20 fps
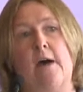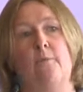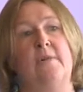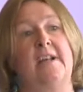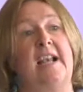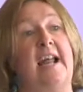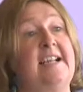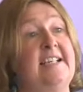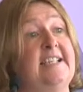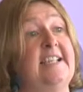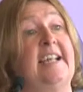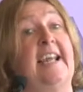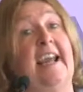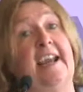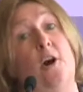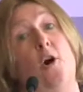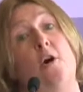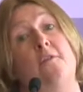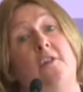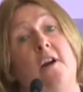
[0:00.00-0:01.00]
We'd like to
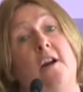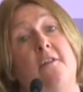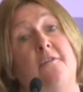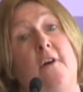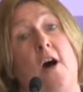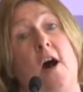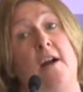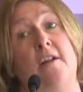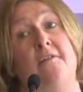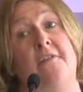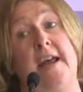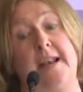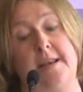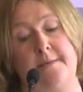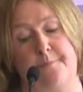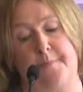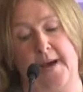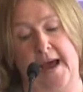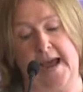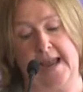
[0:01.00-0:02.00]
kick off our
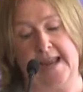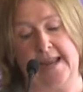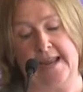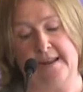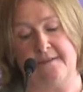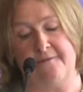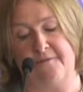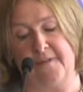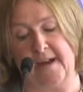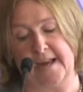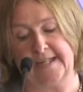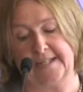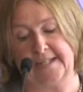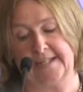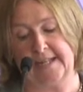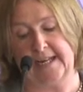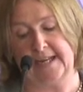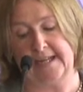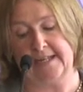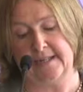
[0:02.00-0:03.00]
event by
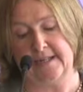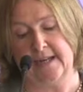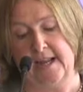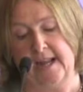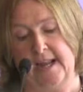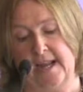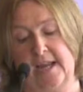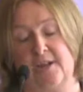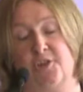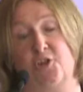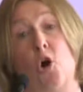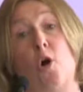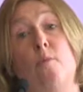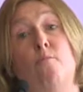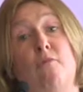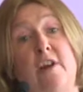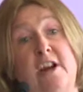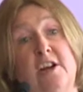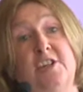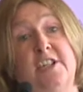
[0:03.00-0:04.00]
inviting
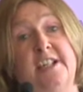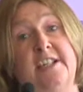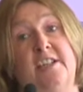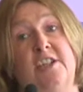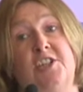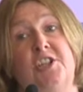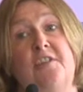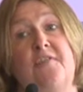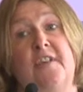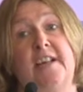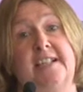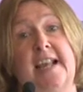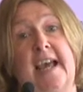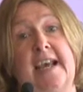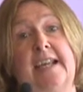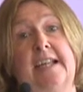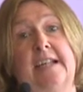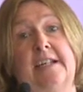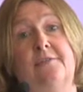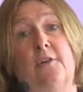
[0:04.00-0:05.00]
Tom Reardon, the Chief
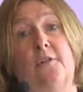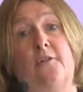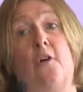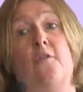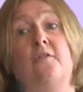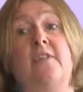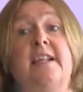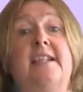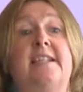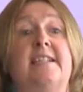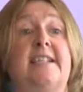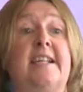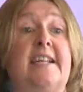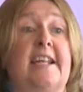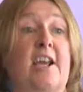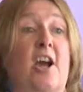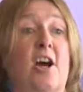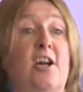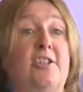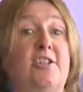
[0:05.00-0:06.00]
Executive of Leeds City
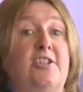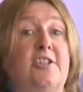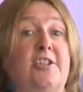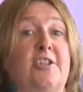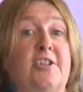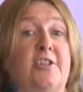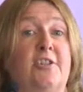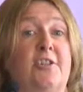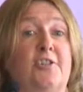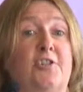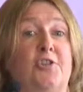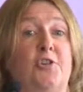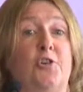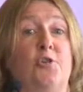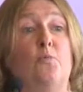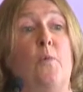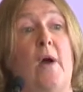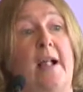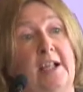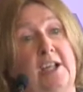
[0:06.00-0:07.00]
Council,
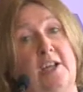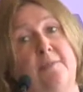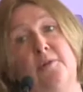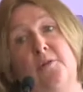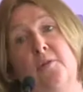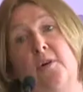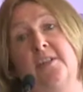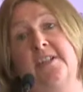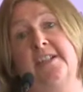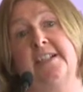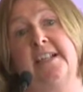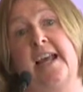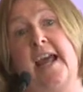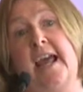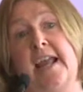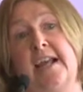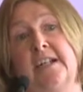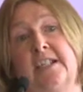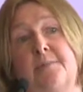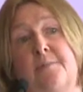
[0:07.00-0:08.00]
to welcome you all
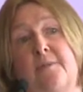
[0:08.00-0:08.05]
today and